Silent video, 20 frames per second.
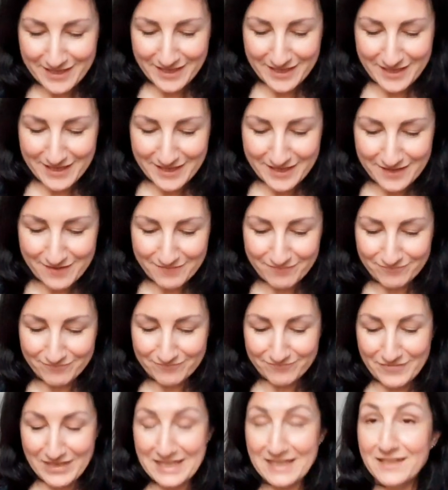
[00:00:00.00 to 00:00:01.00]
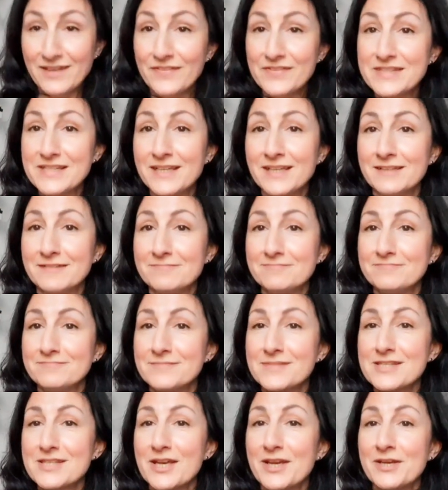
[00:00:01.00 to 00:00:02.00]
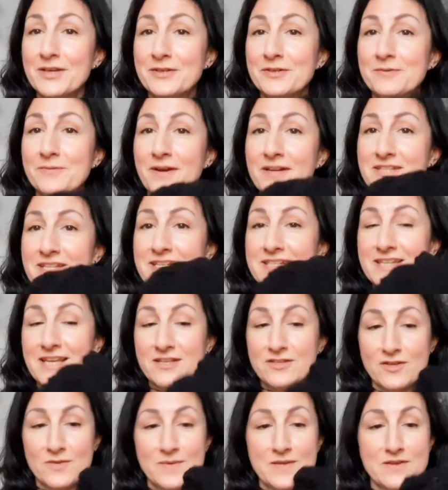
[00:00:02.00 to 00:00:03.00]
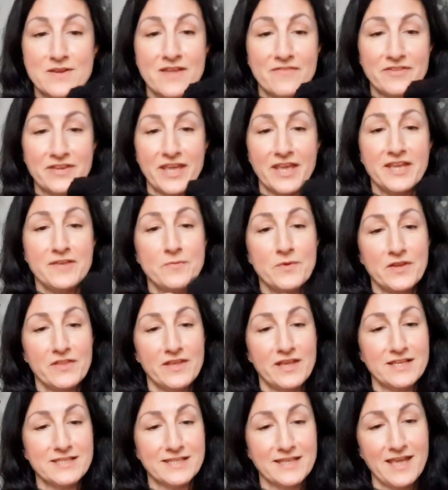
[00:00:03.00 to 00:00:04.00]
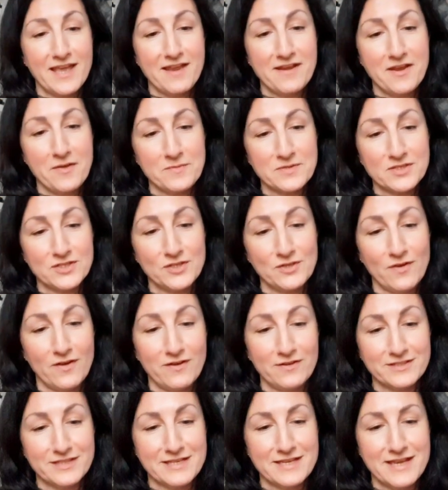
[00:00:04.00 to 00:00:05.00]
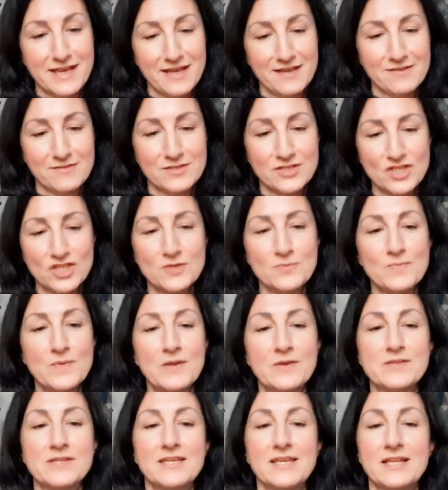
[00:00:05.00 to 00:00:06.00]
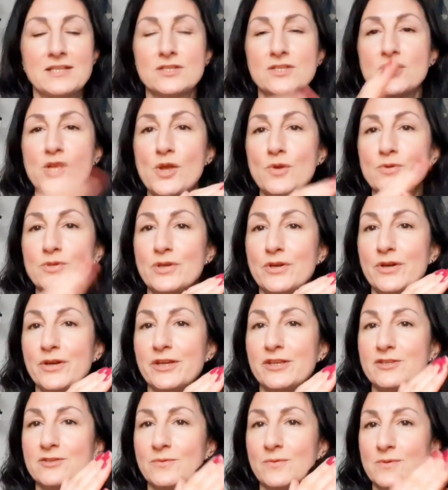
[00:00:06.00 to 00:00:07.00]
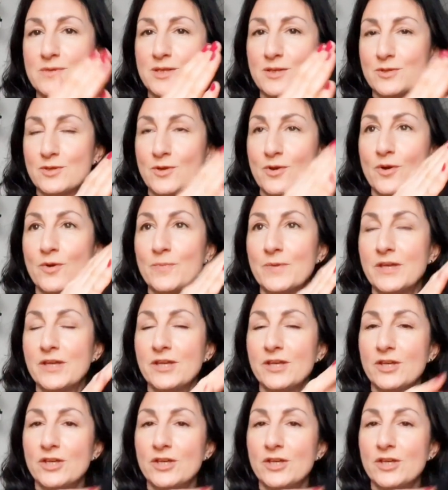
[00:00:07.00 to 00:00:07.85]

he really loves it. So I did say to him, you're never getting one of these again. That was too hard to knit. It's just because it gets so tight towards the top.